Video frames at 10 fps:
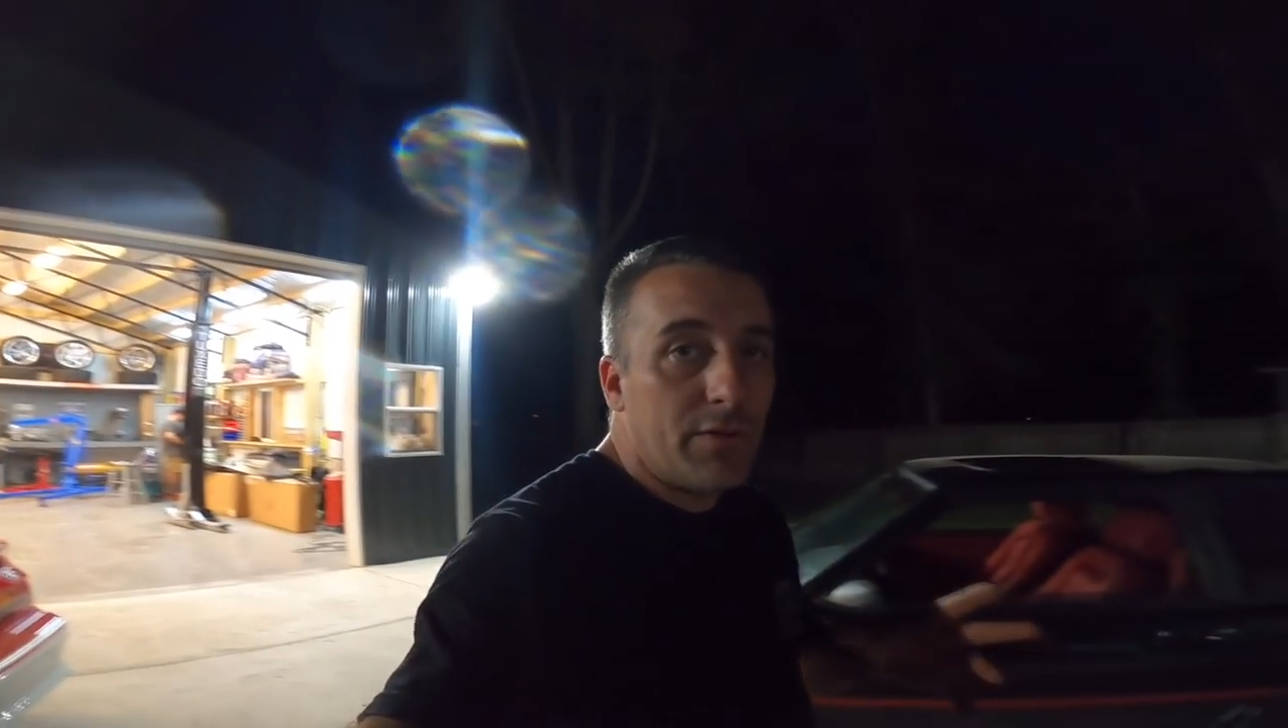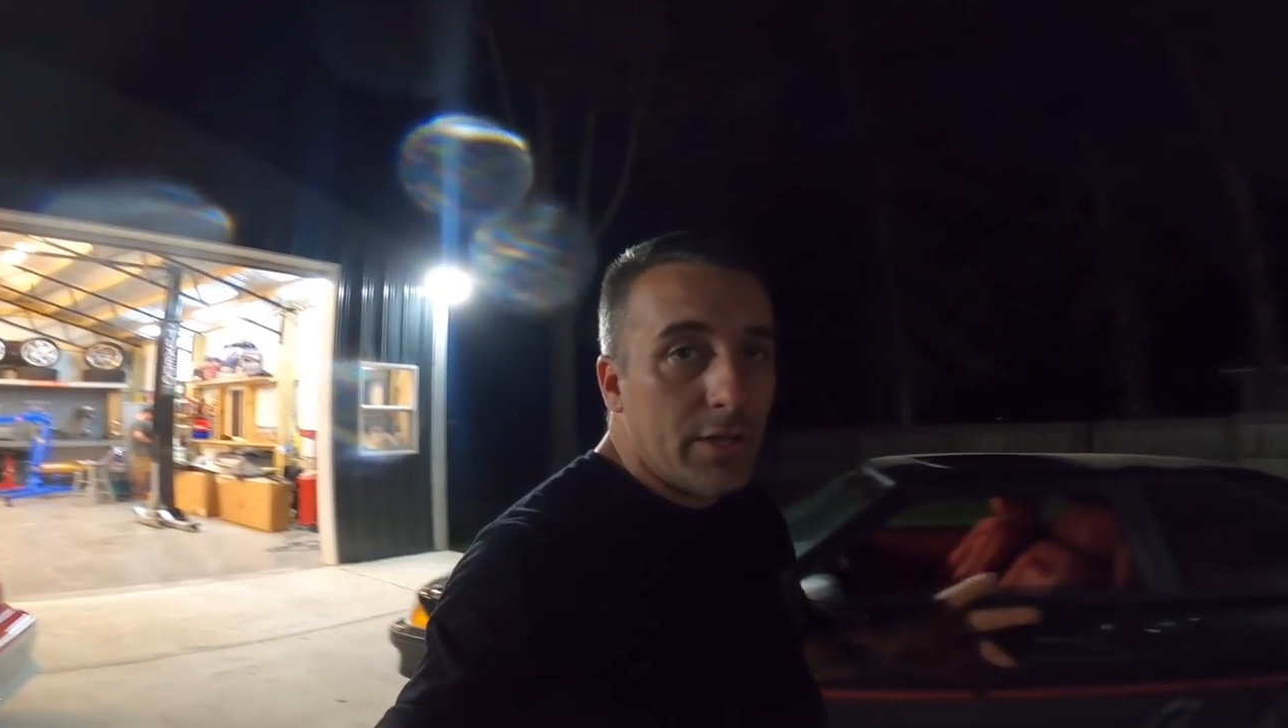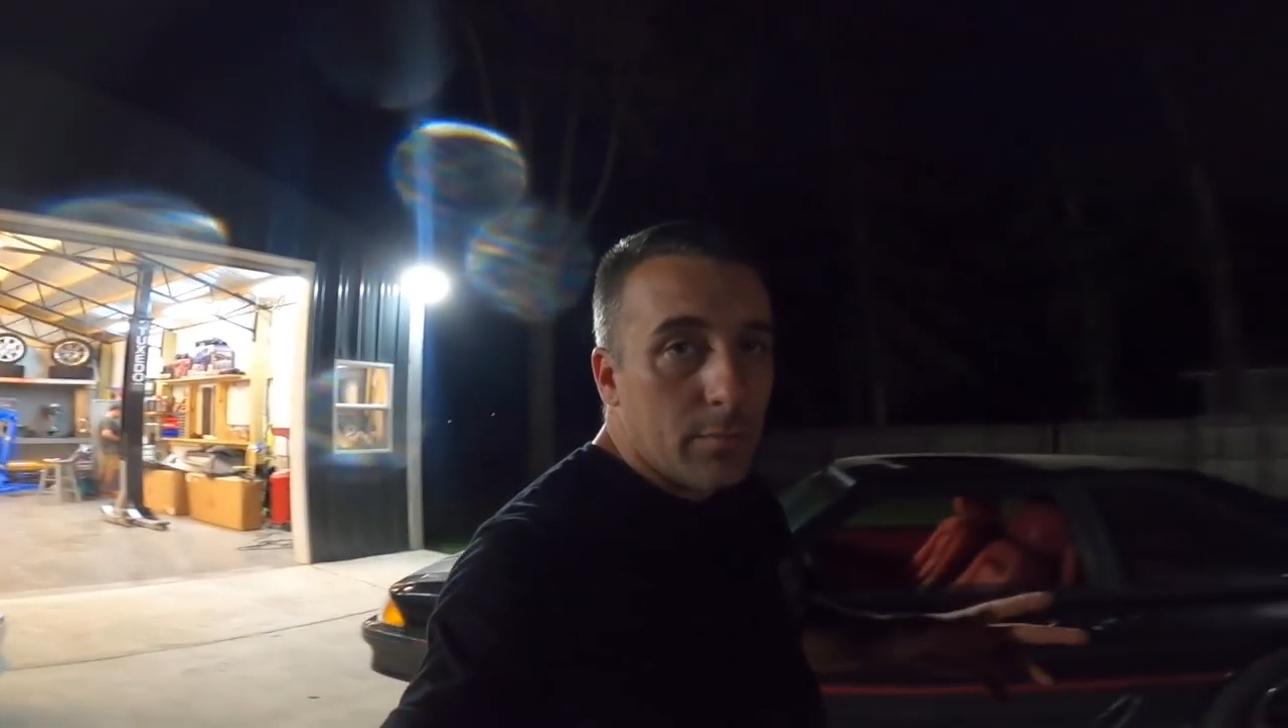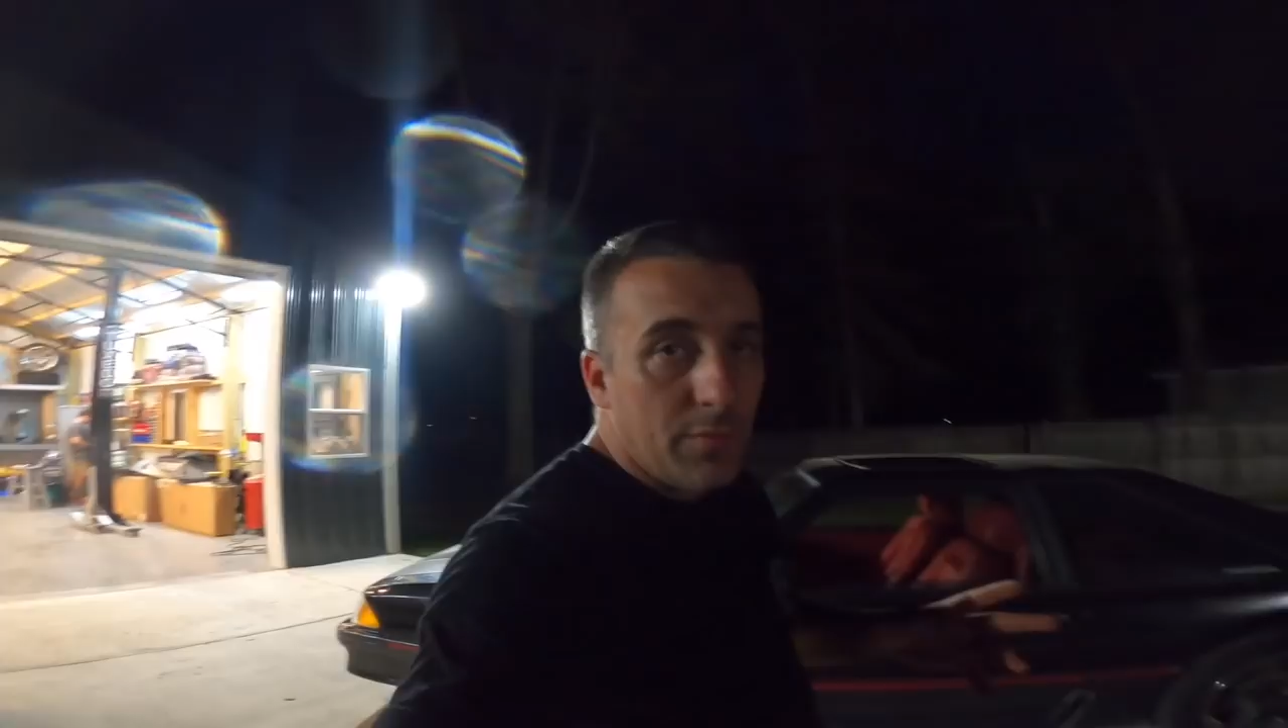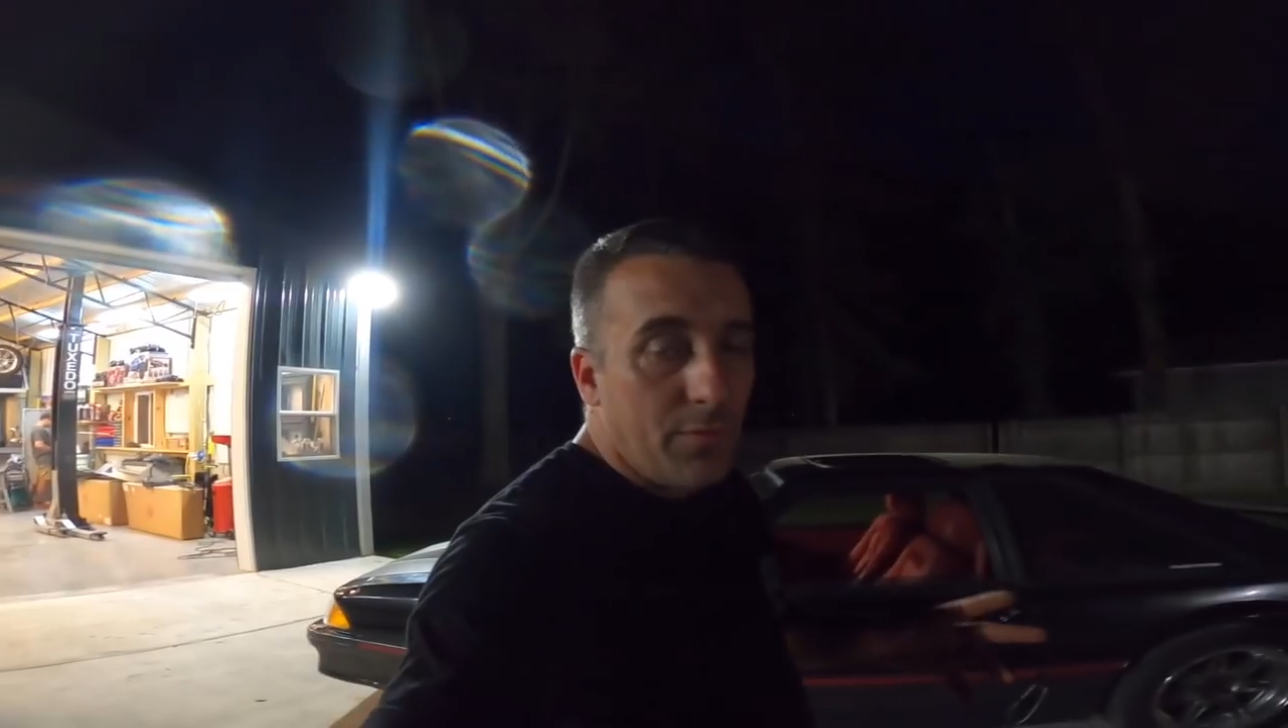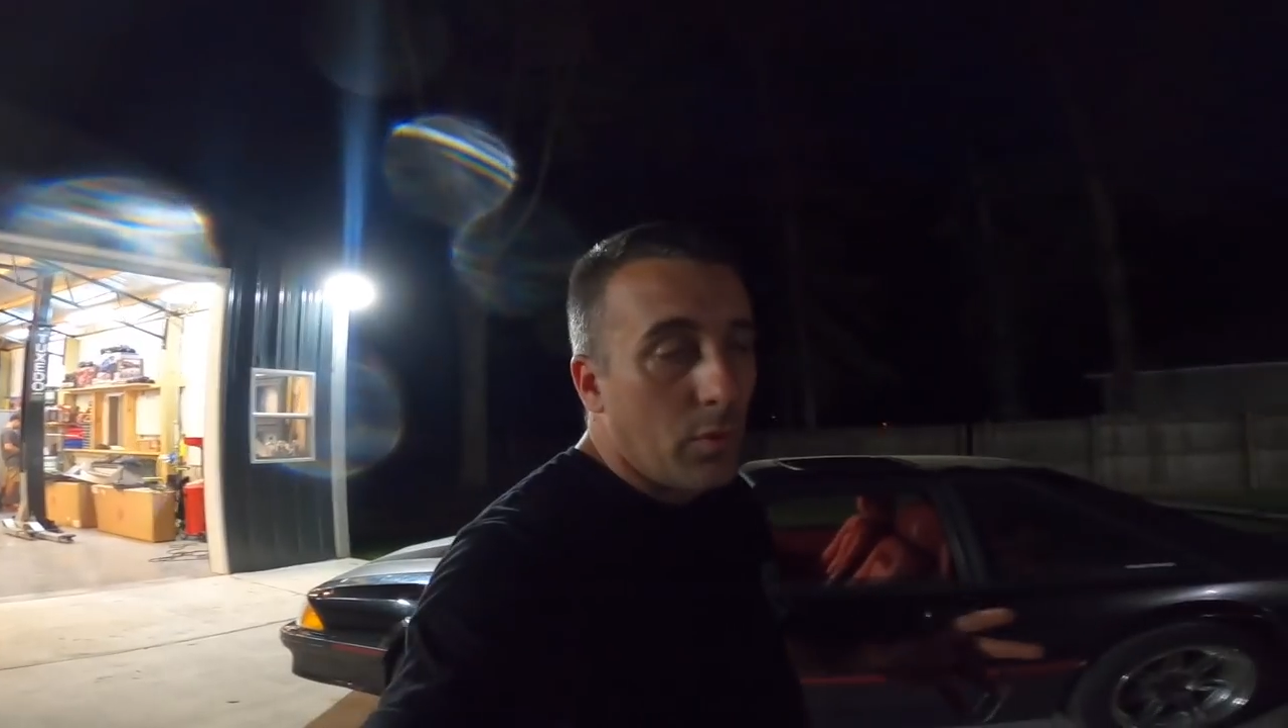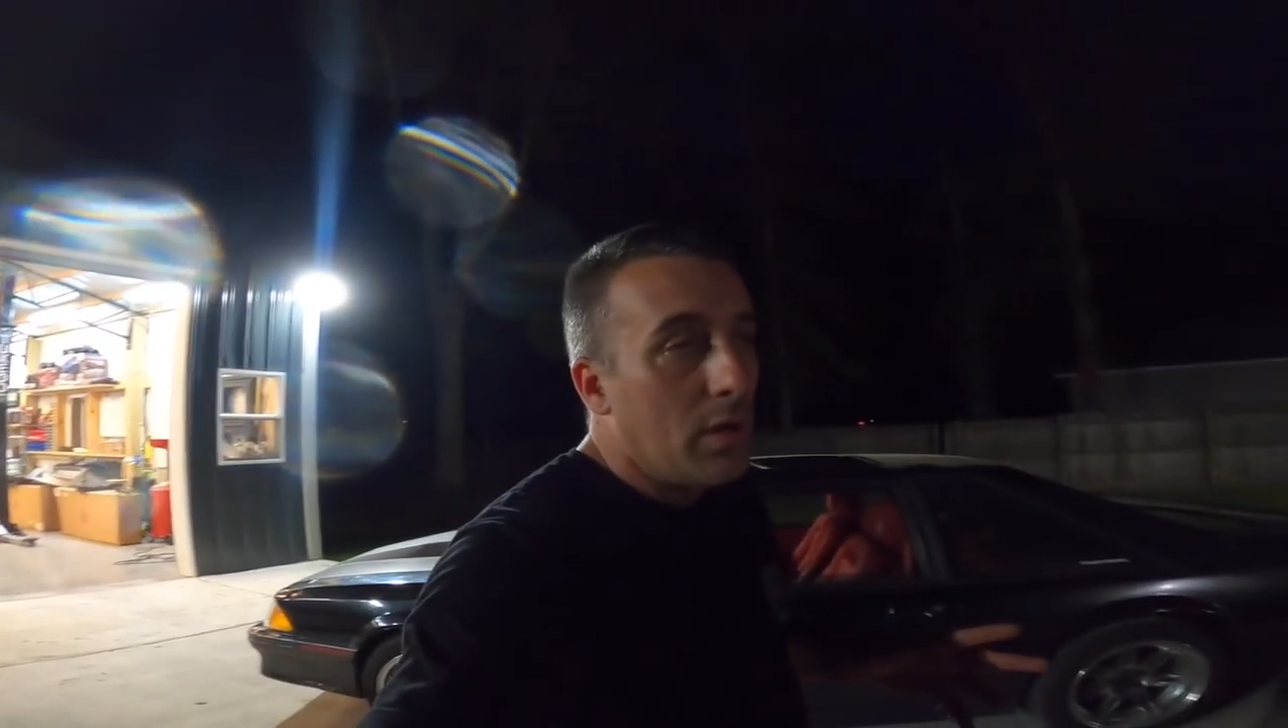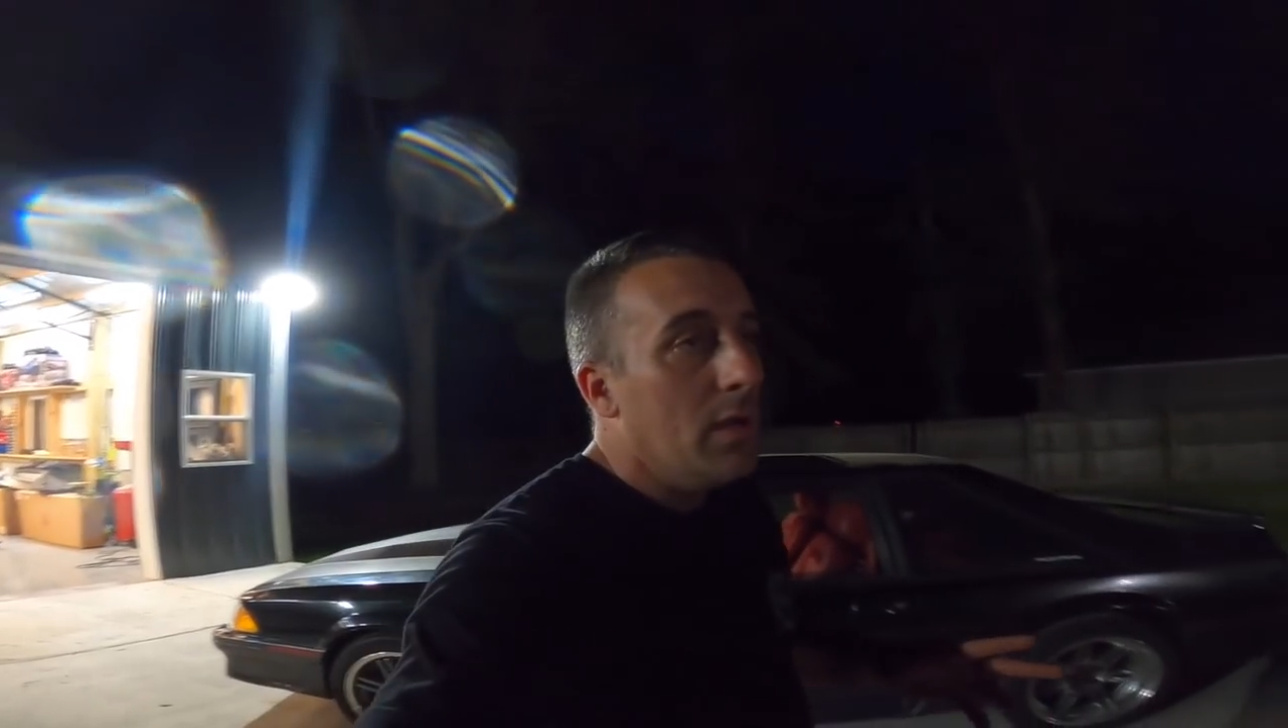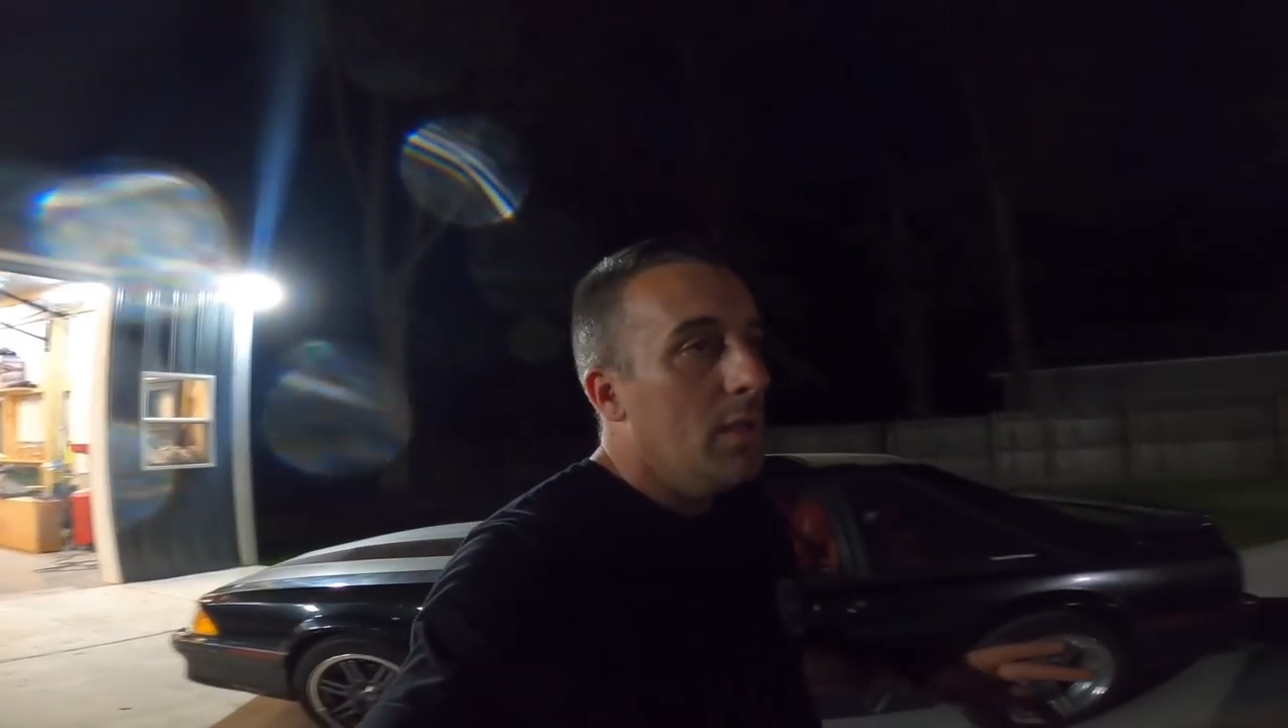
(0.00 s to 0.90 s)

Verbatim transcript: done it before,